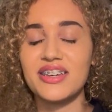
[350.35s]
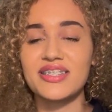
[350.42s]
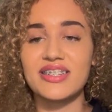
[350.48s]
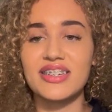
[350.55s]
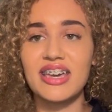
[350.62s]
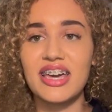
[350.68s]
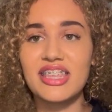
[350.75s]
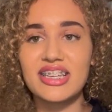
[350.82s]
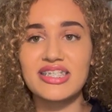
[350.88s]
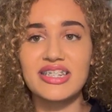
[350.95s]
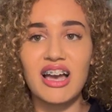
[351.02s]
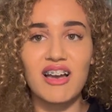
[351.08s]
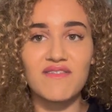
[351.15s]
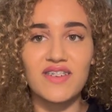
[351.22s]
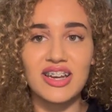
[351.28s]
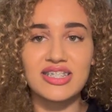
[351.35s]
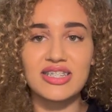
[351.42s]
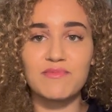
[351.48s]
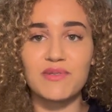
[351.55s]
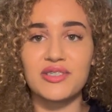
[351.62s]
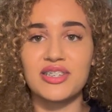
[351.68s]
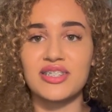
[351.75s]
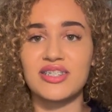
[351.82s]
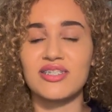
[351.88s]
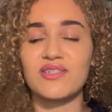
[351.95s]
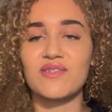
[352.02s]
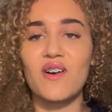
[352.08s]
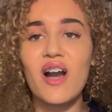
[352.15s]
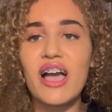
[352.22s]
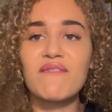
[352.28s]
So yeah, there's diversity, but there's
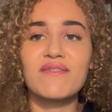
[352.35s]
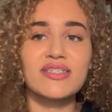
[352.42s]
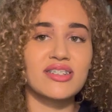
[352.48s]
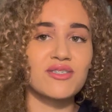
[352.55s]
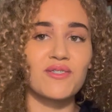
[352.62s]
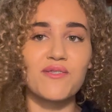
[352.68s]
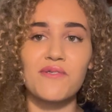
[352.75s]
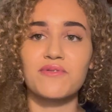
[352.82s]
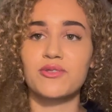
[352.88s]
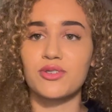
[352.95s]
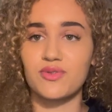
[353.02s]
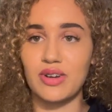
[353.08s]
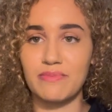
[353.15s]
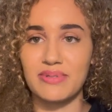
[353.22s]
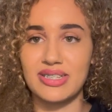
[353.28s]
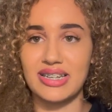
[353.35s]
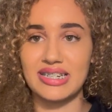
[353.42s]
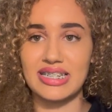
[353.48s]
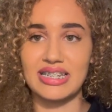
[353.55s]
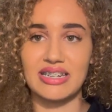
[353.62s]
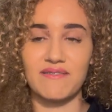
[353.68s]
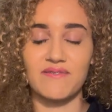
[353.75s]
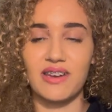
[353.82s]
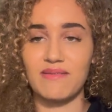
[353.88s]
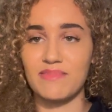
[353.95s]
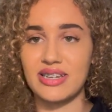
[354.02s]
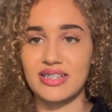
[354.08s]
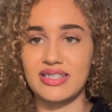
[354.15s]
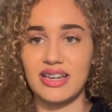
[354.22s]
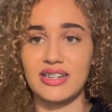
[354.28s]
not every single culture is represented, if that
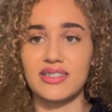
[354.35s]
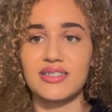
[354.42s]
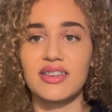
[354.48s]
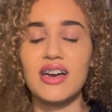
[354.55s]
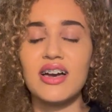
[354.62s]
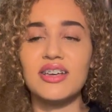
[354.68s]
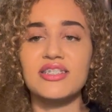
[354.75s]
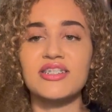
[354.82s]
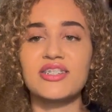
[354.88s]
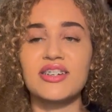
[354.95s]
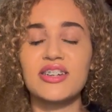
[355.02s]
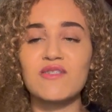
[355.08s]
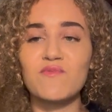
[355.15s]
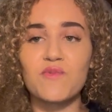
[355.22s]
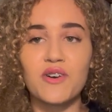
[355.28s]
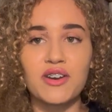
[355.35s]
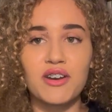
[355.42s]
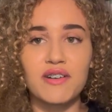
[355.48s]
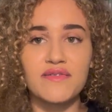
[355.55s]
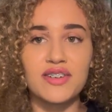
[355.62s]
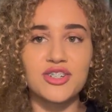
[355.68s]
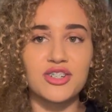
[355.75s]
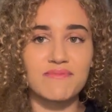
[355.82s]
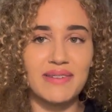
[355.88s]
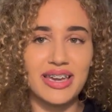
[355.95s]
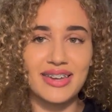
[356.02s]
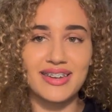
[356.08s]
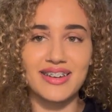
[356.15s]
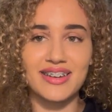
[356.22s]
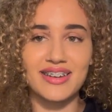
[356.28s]
makes sense. There's only one other
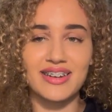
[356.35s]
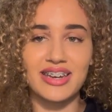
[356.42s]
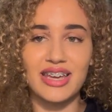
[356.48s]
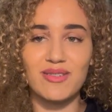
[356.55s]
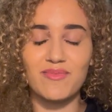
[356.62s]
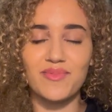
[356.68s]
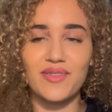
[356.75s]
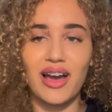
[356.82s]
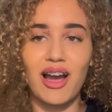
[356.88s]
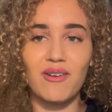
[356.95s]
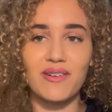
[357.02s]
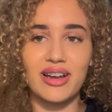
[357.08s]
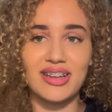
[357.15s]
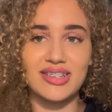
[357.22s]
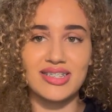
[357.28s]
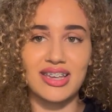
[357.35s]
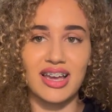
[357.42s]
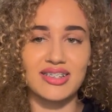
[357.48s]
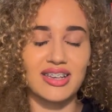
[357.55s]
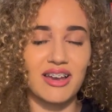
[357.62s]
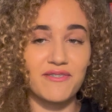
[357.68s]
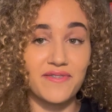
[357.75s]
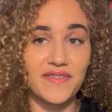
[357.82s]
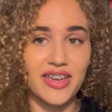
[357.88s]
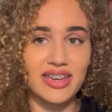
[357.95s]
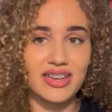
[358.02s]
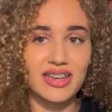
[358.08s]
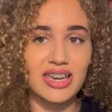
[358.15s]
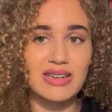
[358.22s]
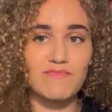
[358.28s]
Jamaican in our ACS, I
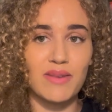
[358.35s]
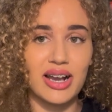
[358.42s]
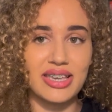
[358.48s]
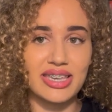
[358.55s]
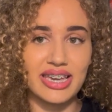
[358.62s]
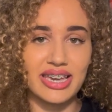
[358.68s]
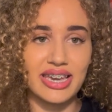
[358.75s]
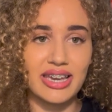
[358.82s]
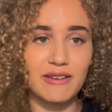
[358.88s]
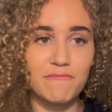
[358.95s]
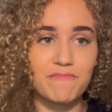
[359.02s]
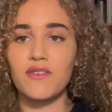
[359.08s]
think, in my year.